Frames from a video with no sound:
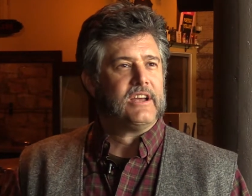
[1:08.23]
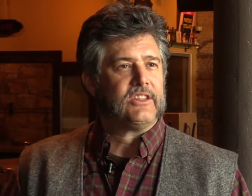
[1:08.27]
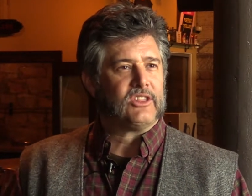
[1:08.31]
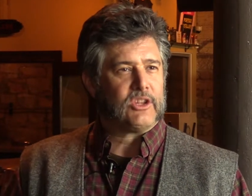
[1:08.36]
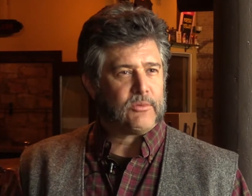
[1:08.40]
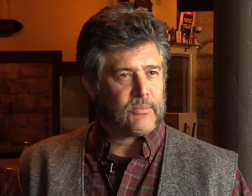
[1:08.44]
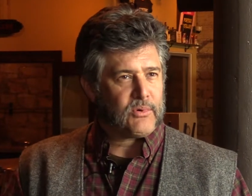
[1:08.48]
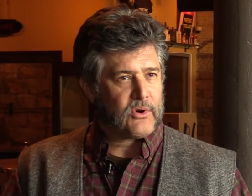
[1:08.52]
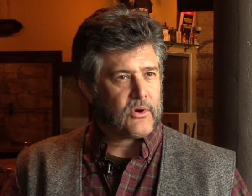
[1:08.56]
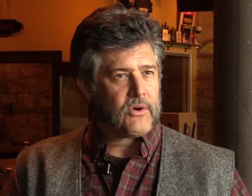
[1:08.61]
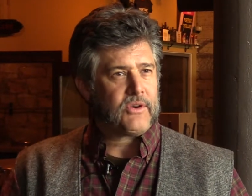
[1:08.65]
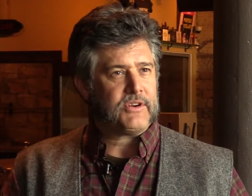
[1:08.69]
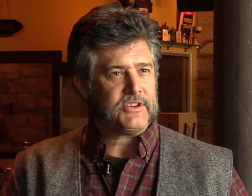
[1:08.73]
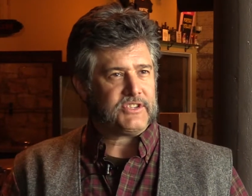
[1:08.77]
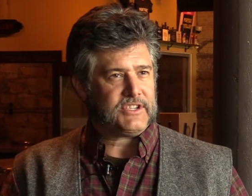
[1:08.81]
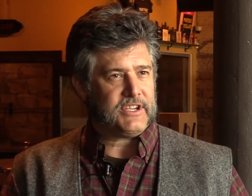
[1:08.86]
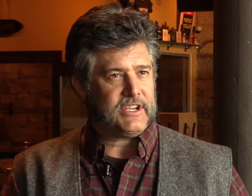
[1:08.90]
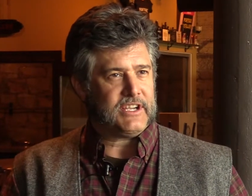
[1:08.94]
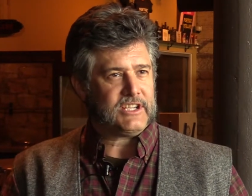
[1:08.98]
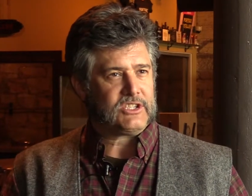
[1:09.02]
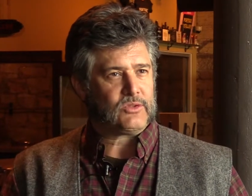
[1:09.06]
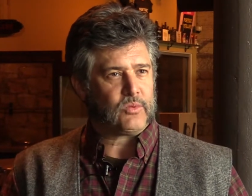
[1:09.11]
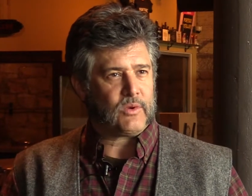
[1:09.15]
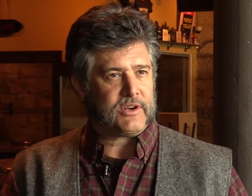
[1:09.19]
The brewer's
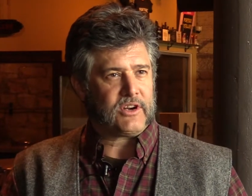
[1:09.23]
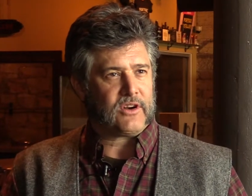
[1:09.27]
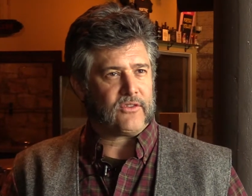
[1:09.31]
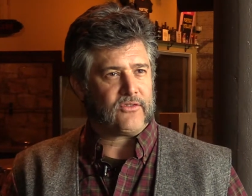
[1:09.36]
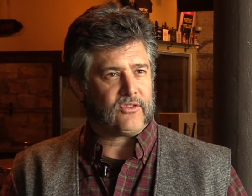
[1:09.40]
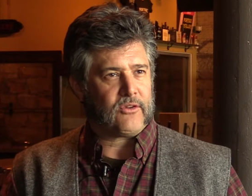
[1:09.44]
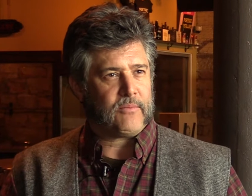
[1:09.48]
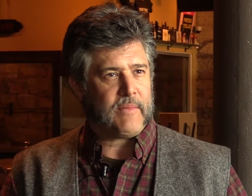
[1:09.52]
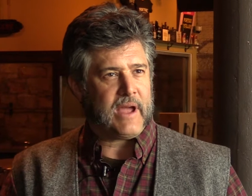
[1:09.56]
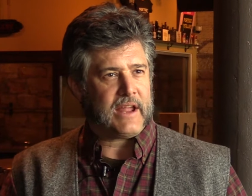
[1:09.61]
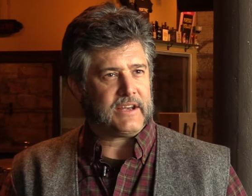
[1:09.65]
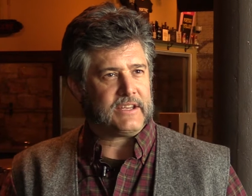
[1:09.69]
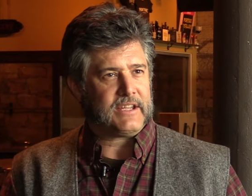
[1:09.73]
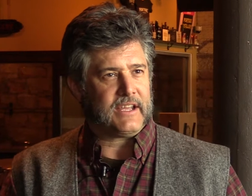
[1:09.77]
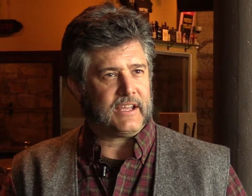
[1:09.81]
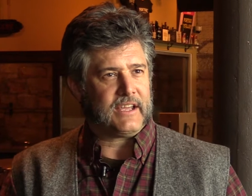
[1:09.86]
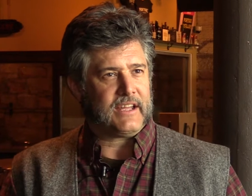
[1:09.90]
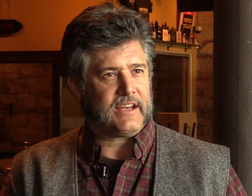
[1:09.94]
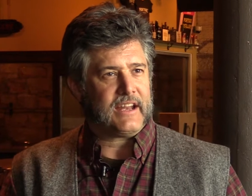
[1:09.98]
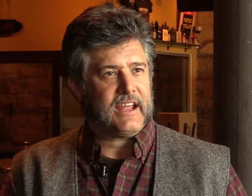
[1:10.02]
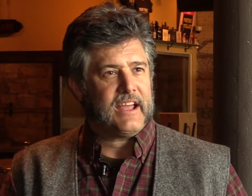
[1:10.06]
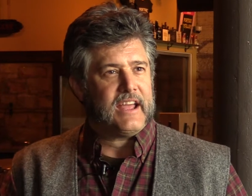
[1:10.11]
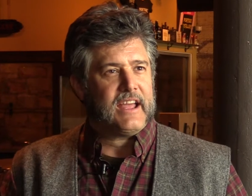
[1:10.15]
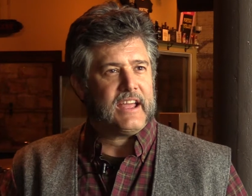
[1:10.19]
yeast, when you're fermenting
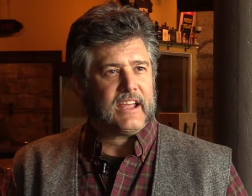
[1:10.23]
it,